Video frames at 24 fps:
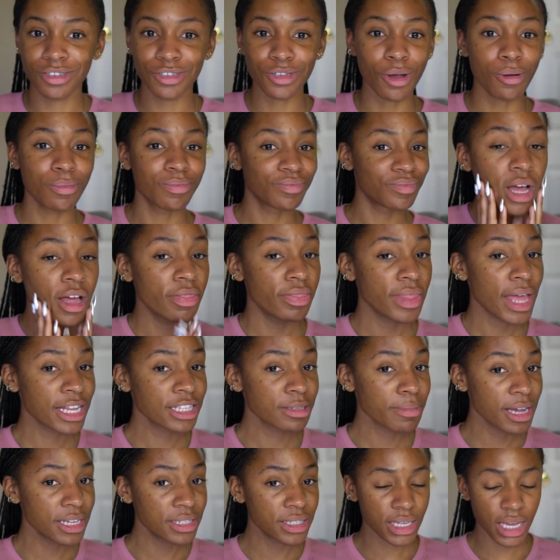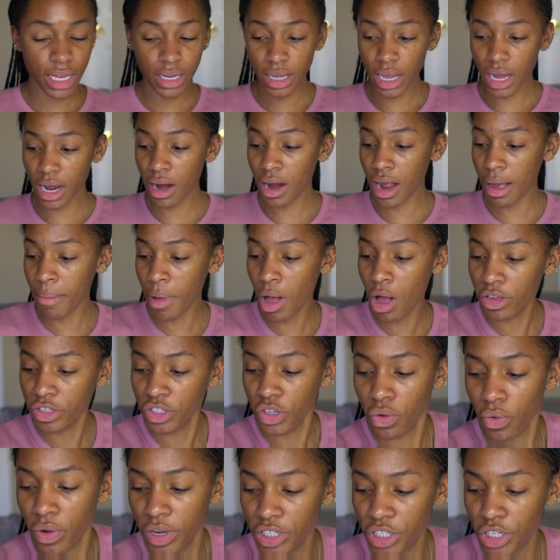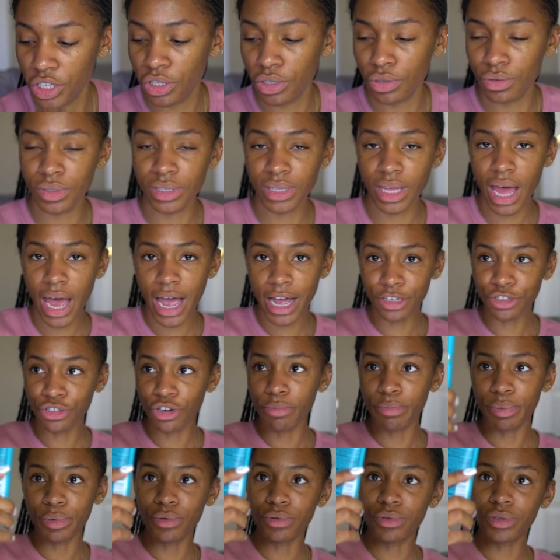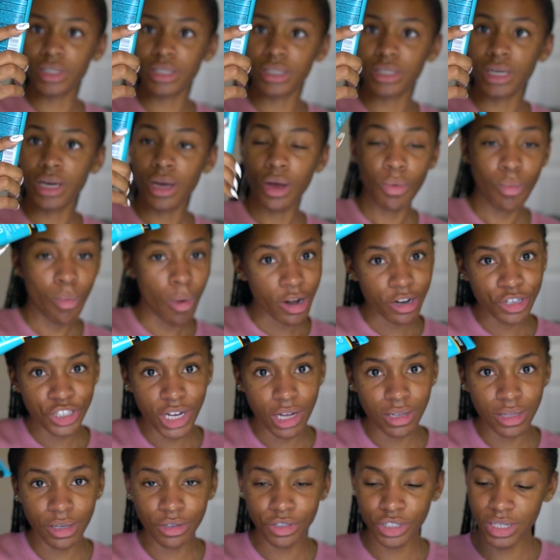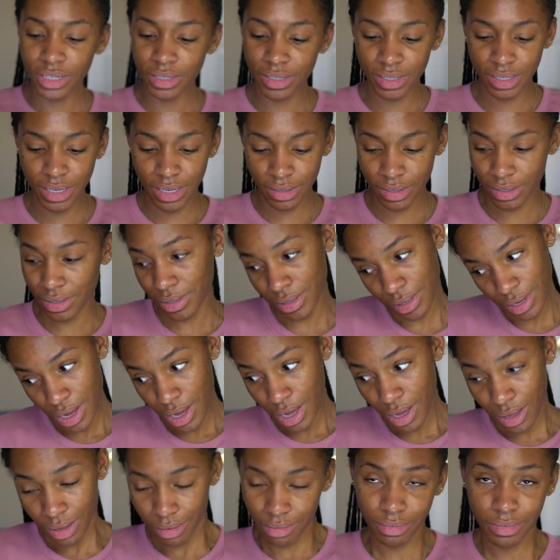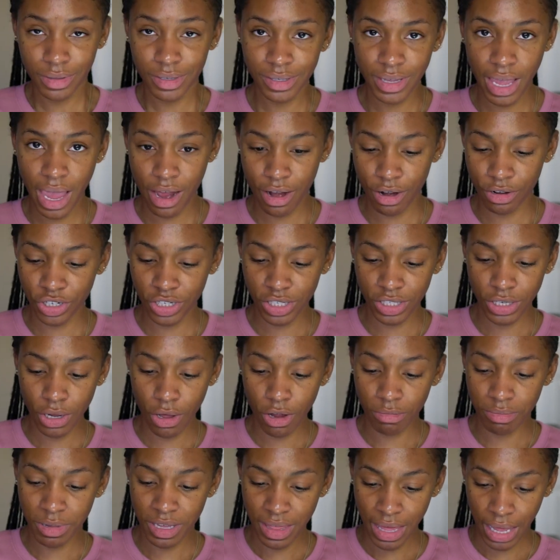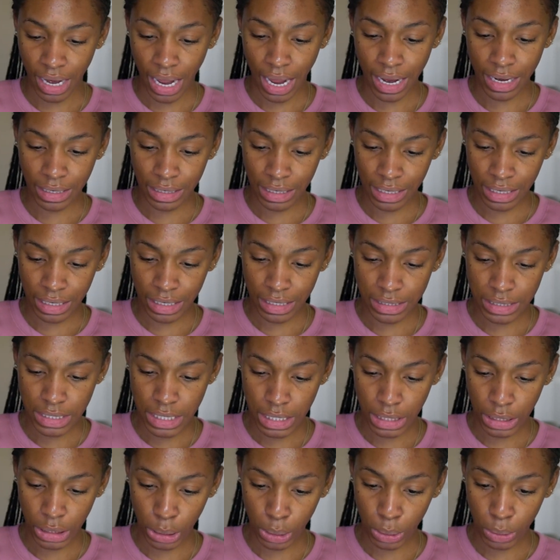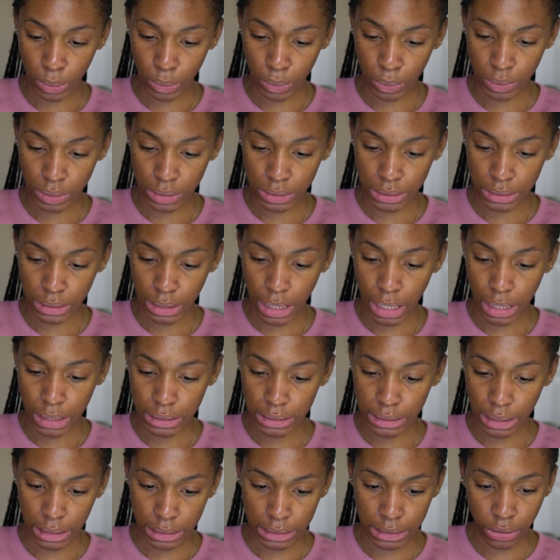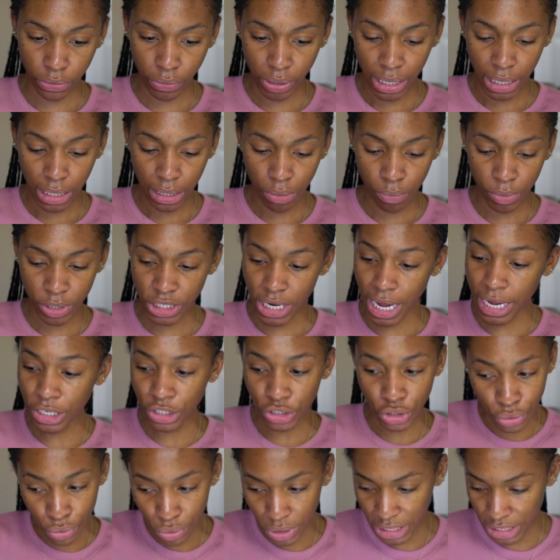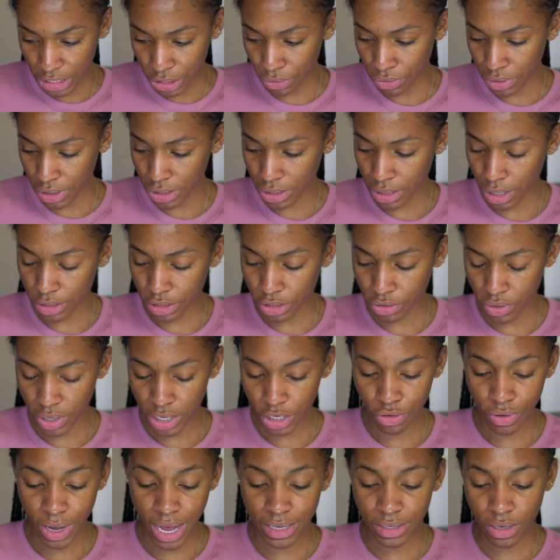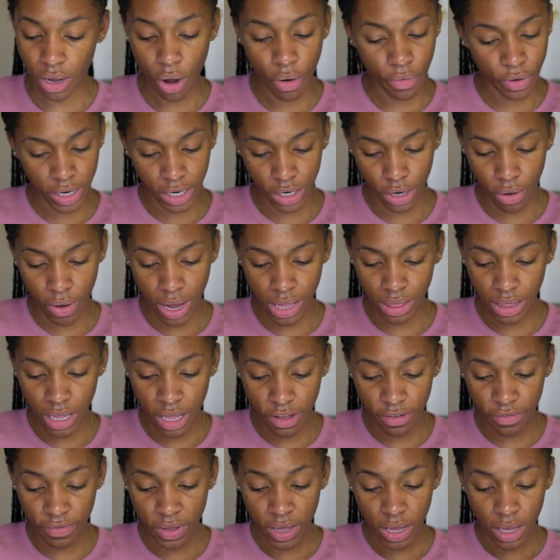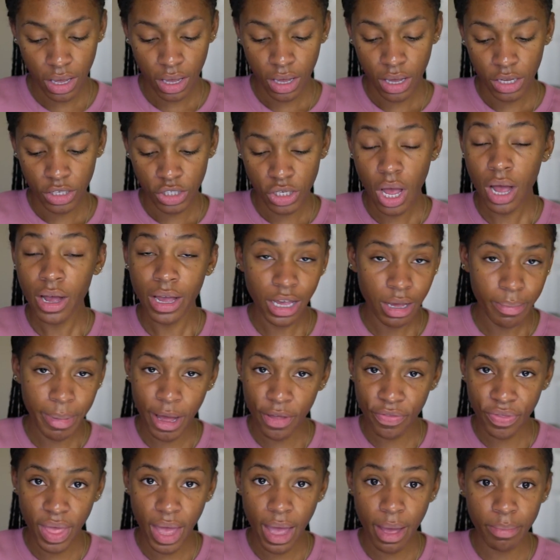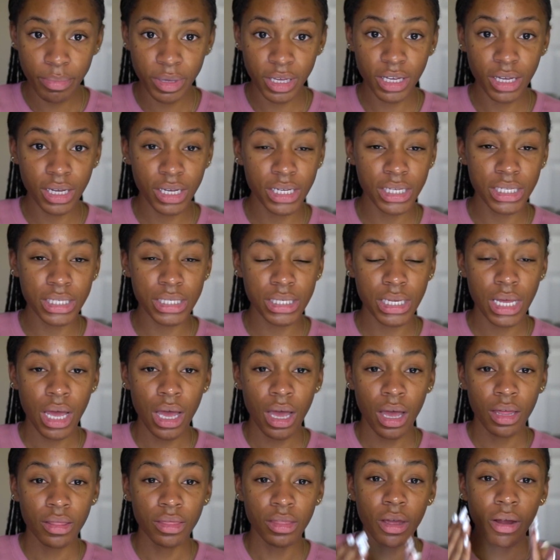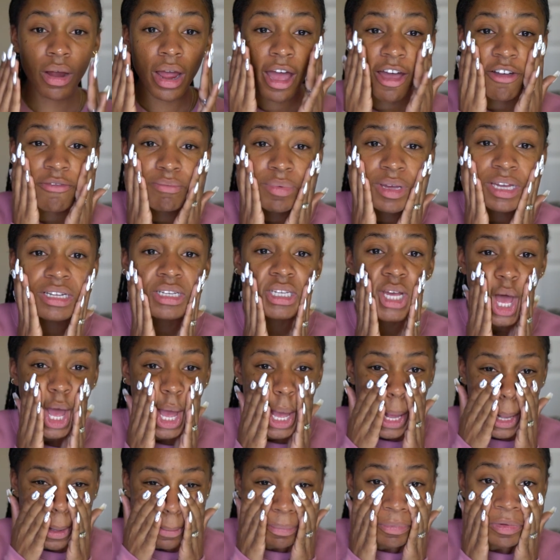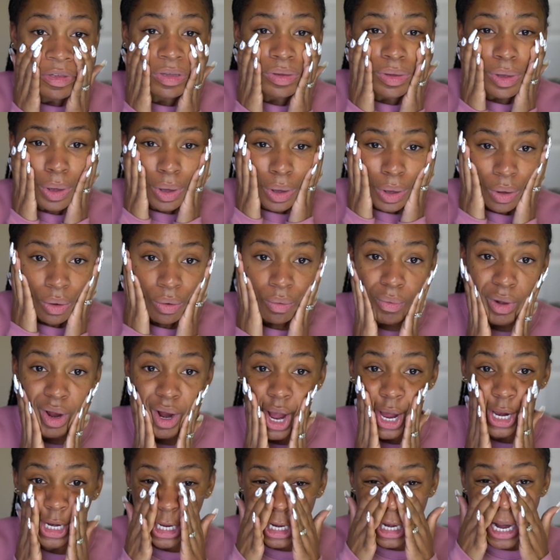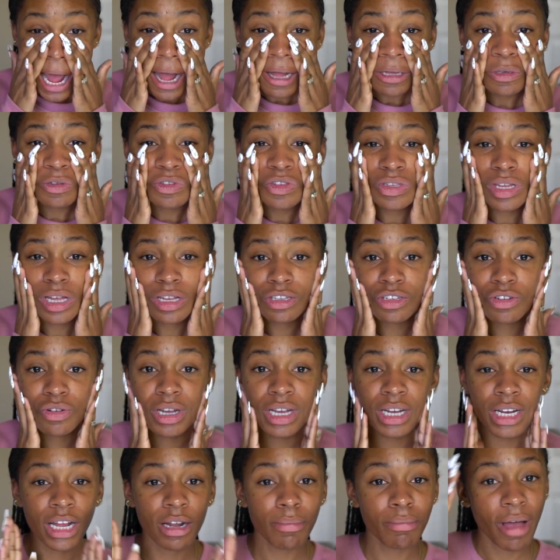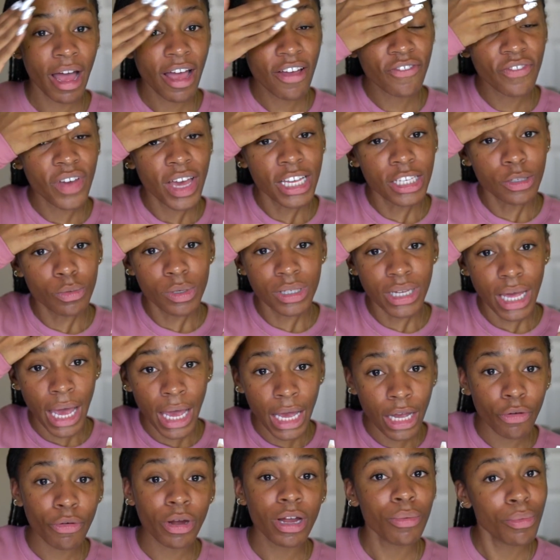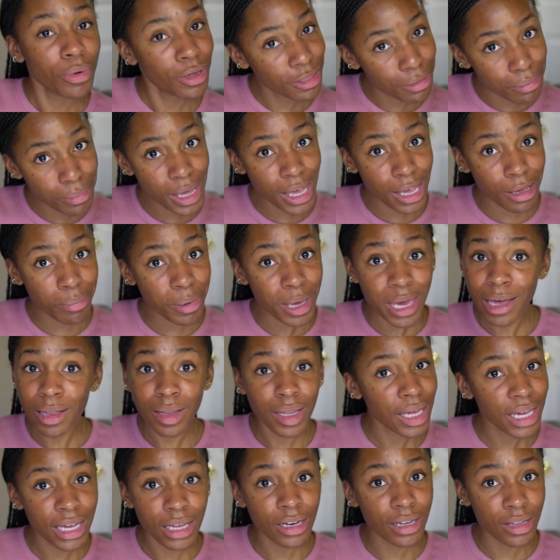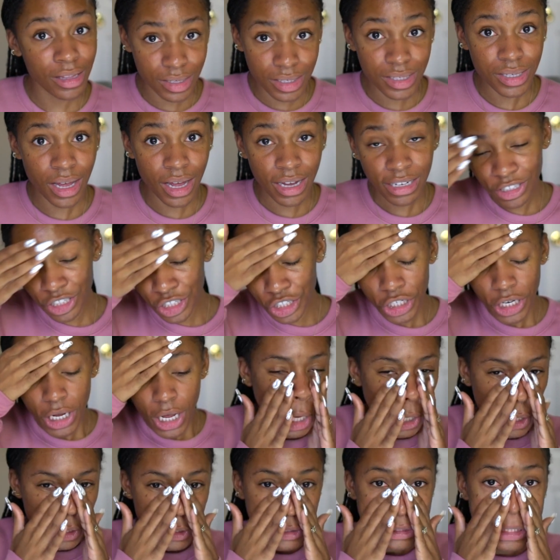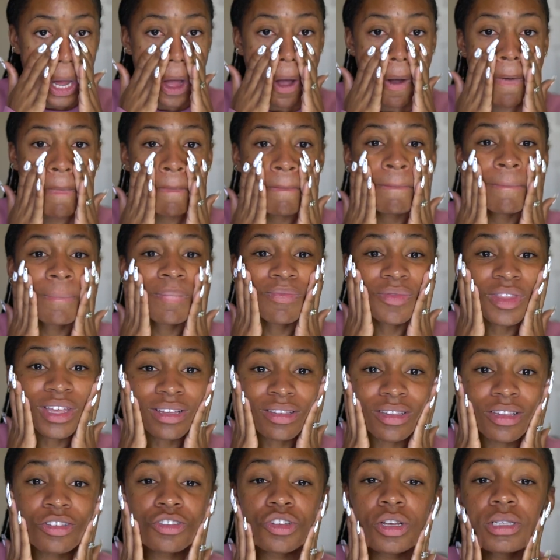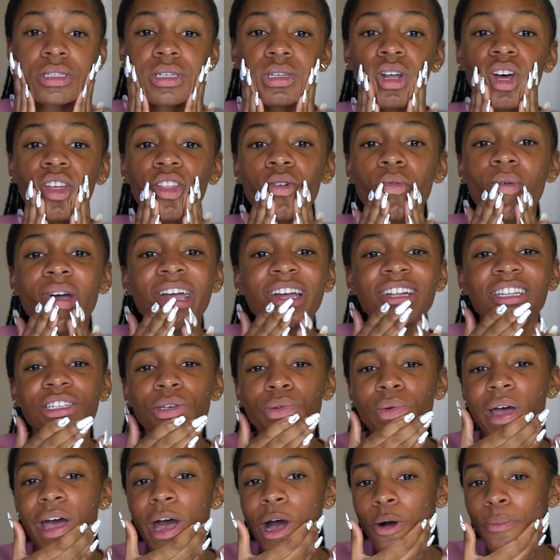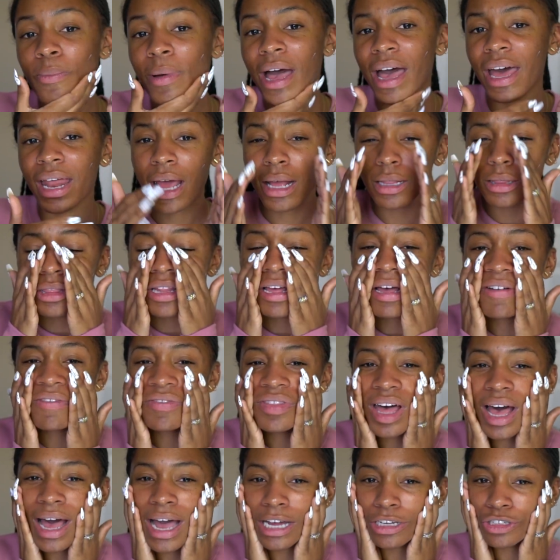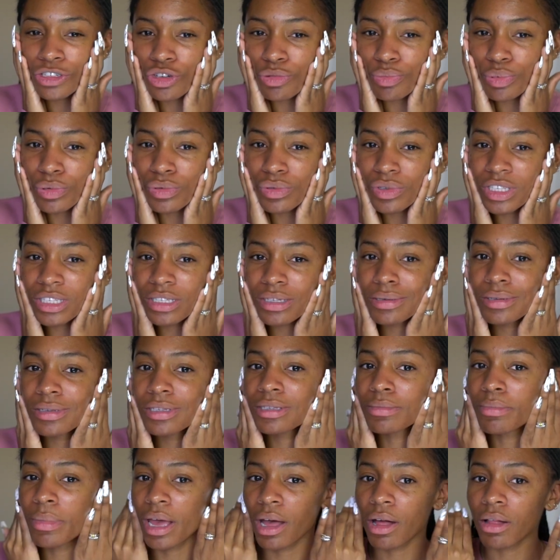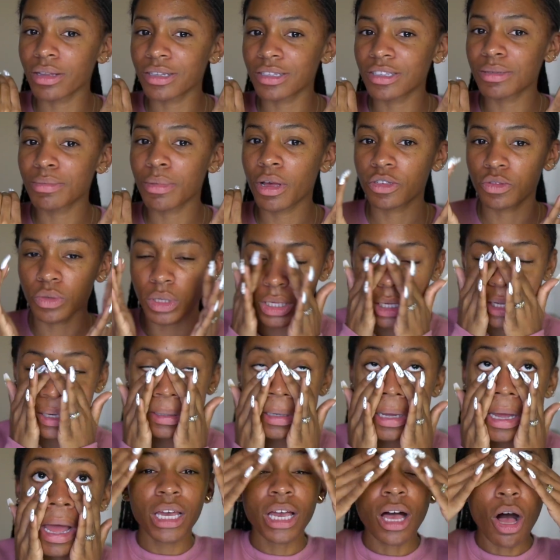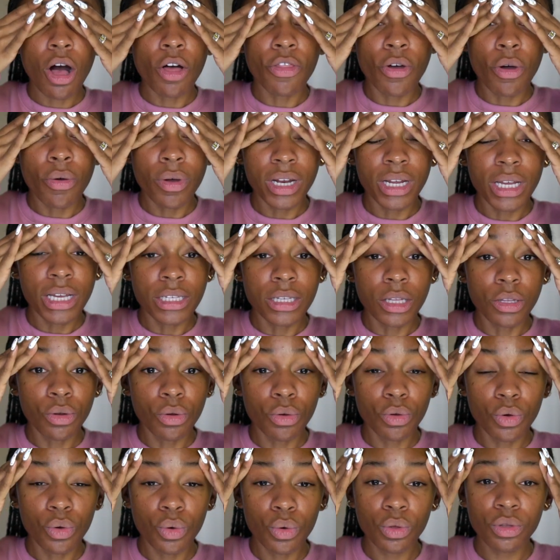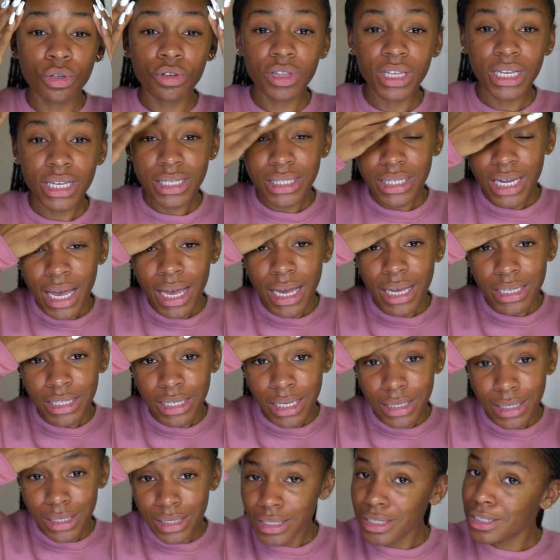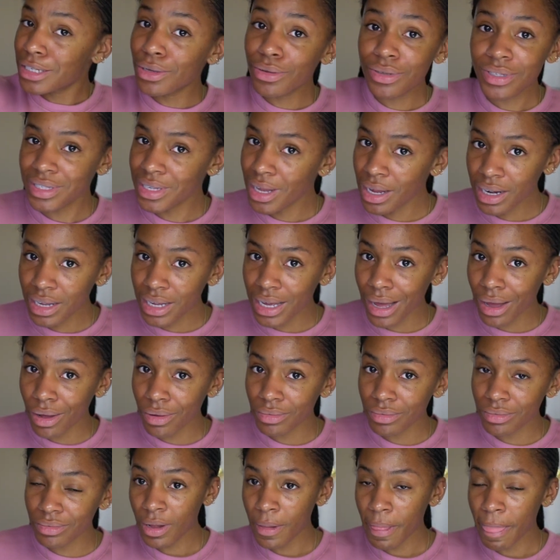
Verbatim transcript: So that's my skincare. I'm also going to use the Hydro Boost Water Gel Lotion, since the scanner just told me that I needed to use a sunscreen, which I do need to use a sunscreen. You guys already know I love talking about that, because there have been times where I did not use a sunscreen and my face was angry with me, peeling and the such. So this is just another way to help. And I love the Hydro Boost smell. It smells really good. Although it is a little cooler these days, it's still sunny out.